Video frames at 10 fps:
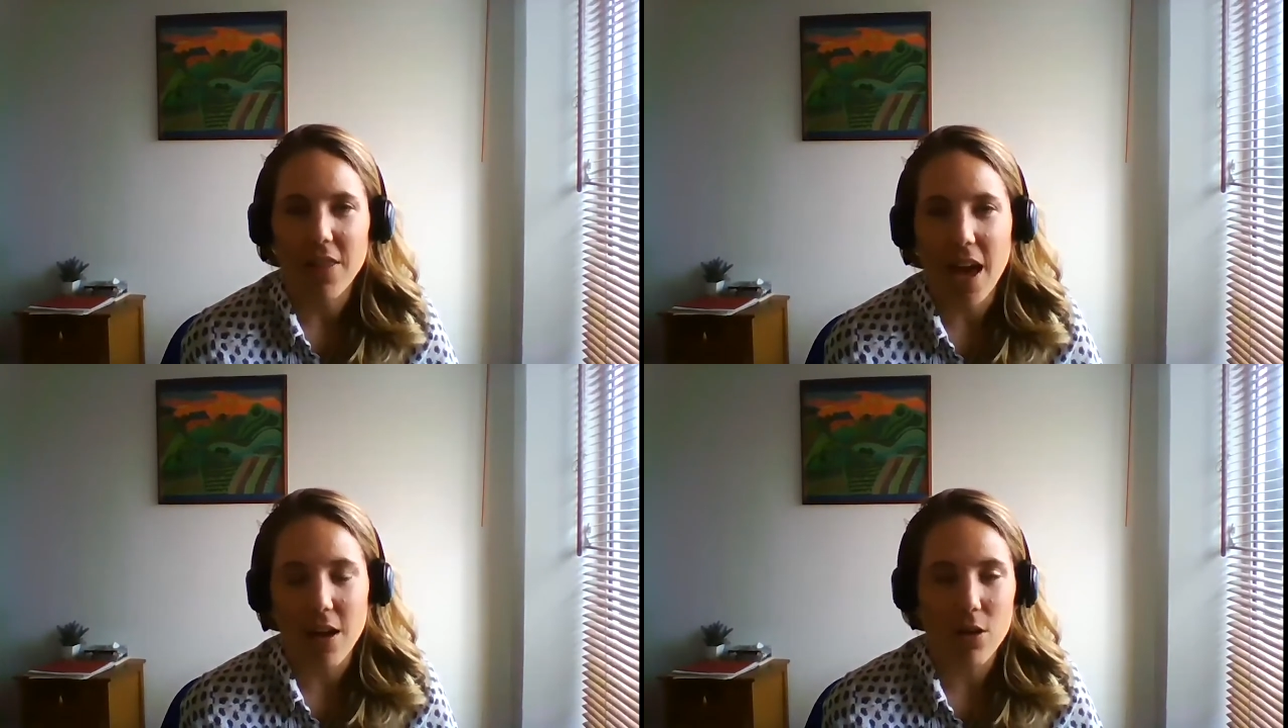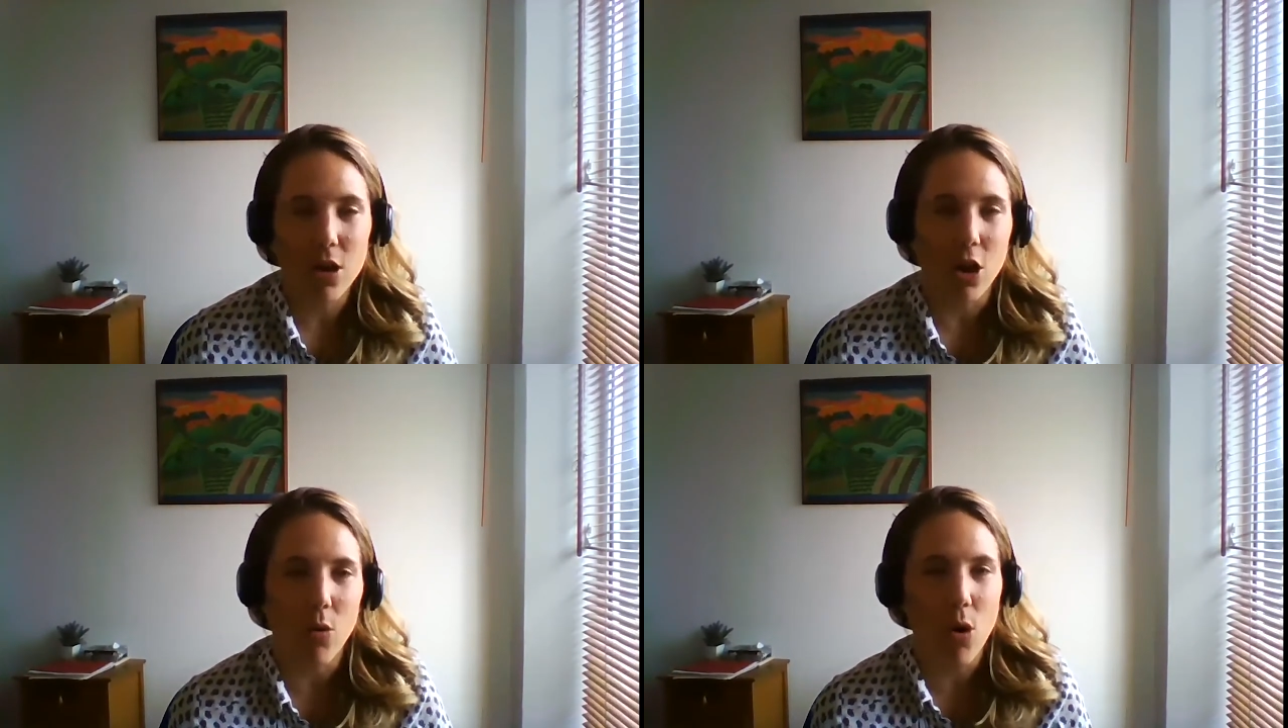that
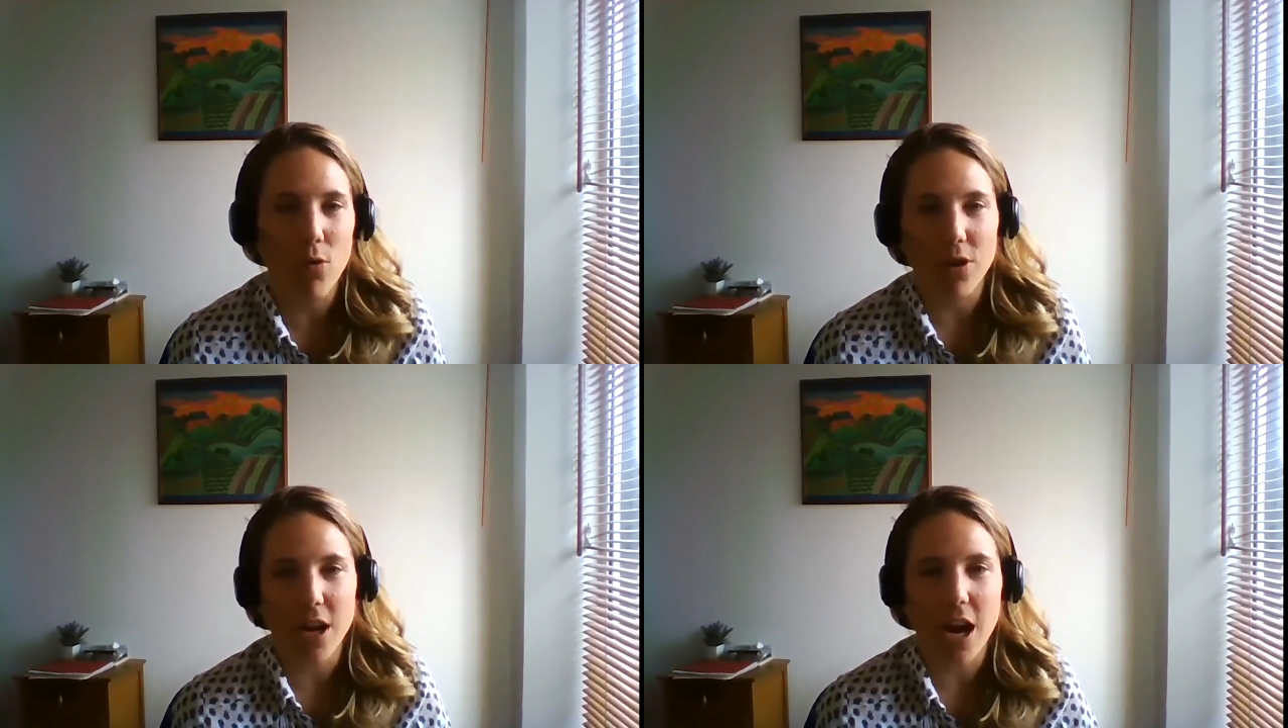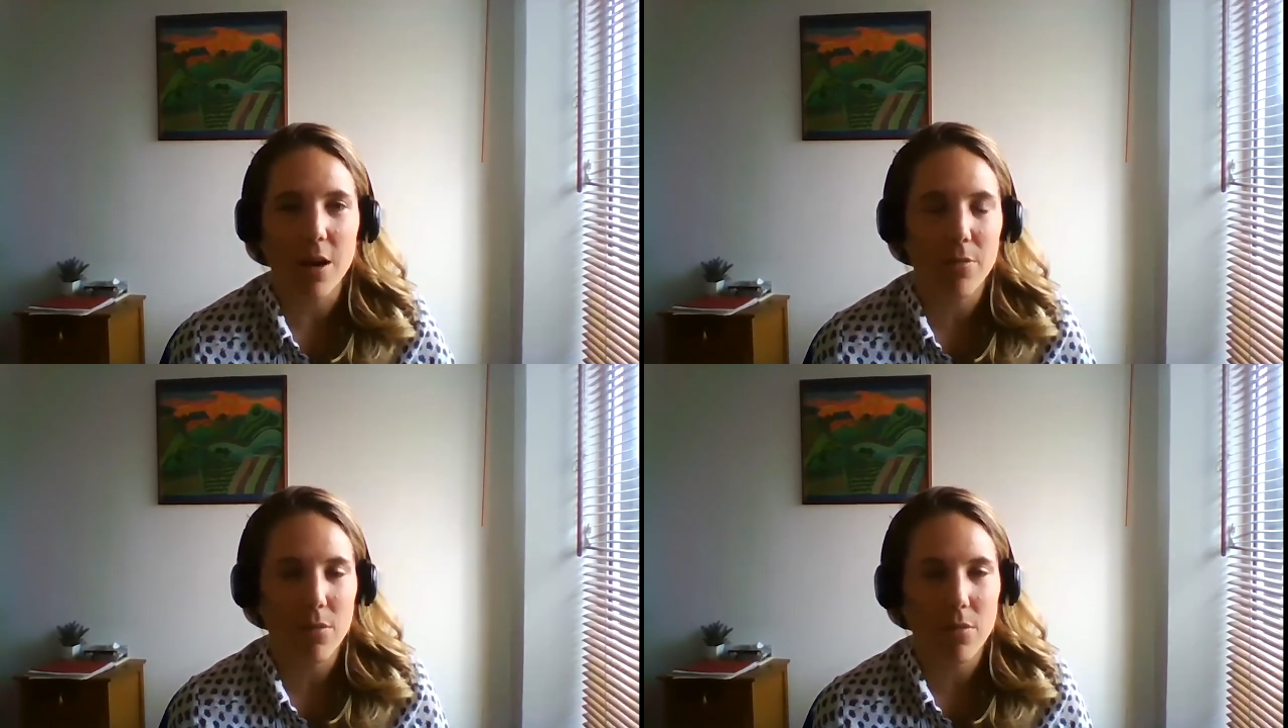you know over
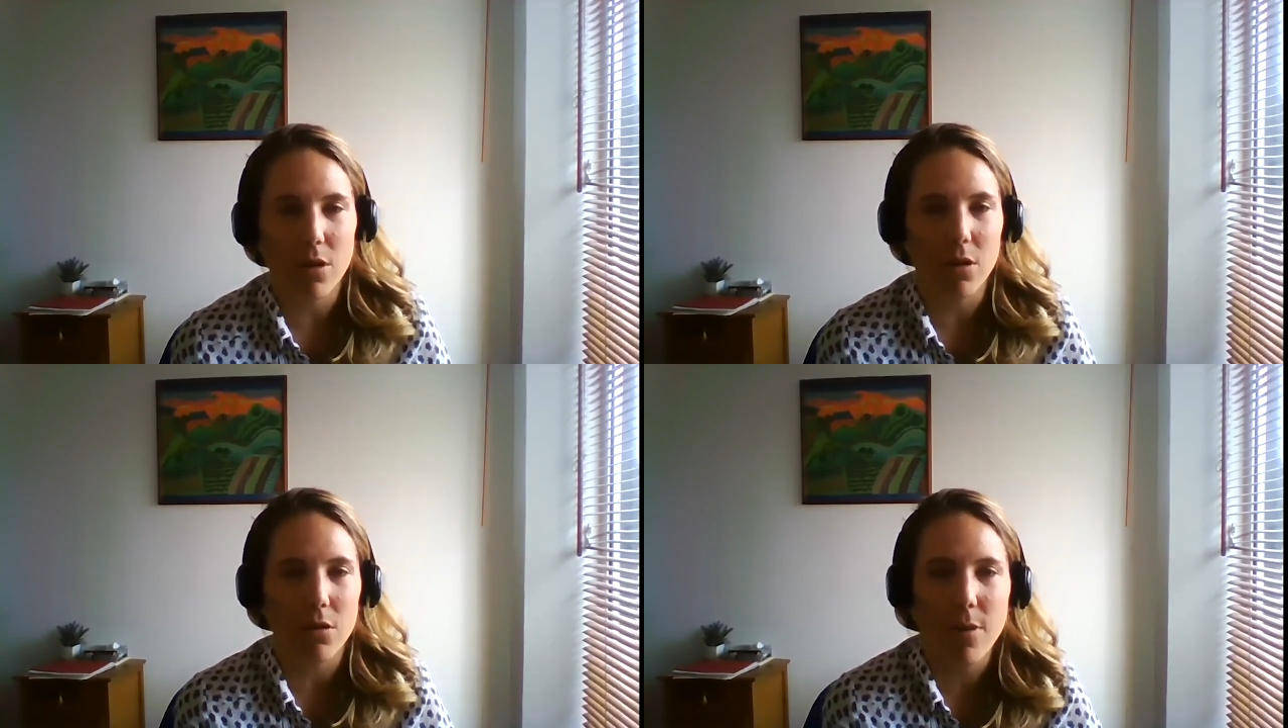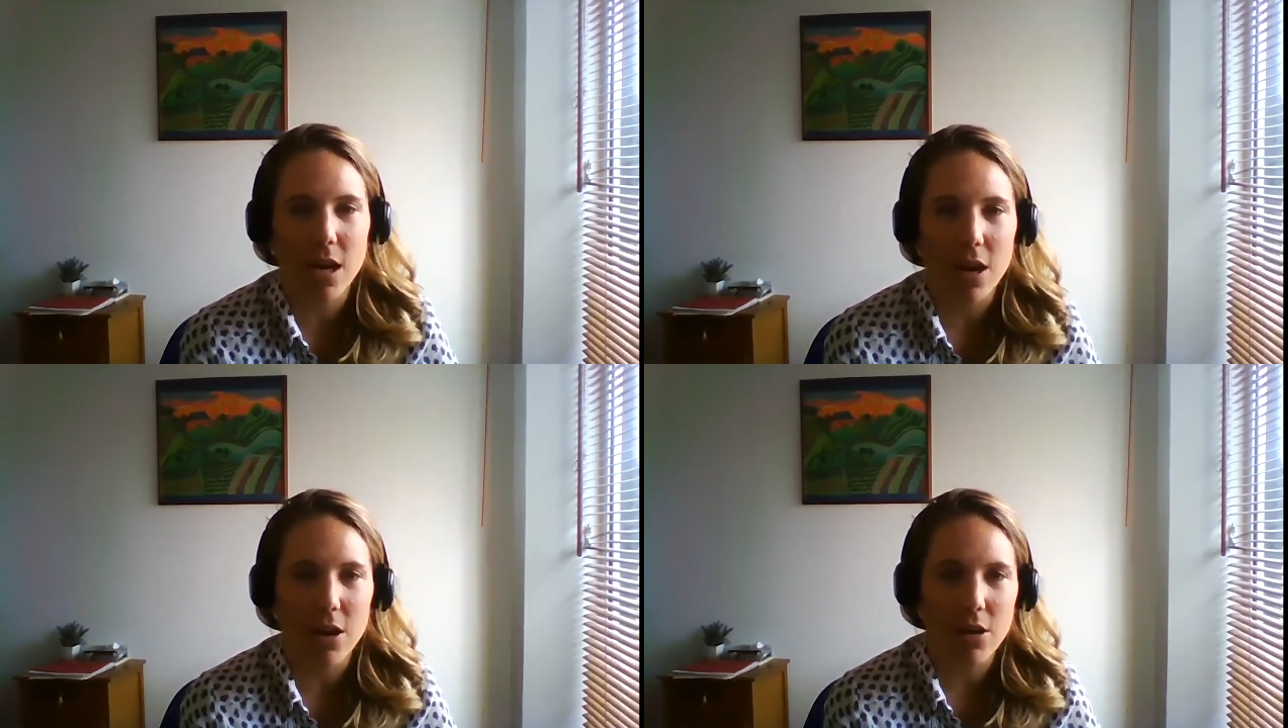time you know you may
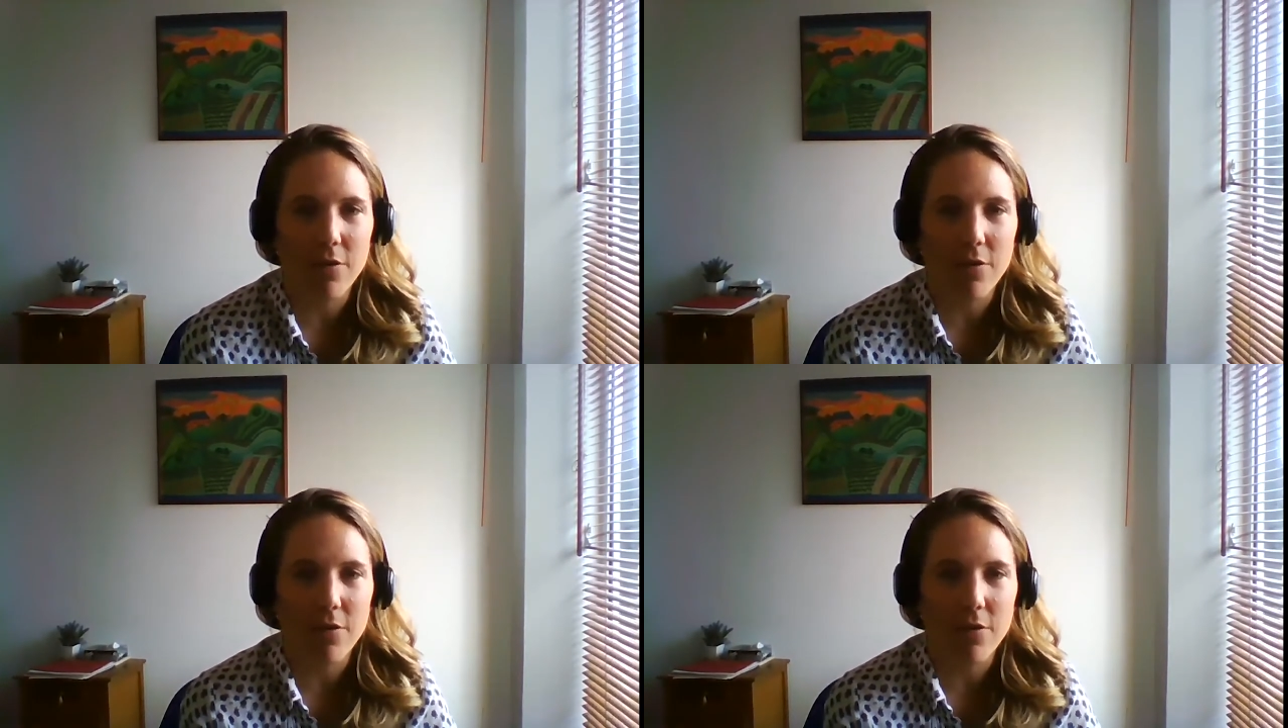not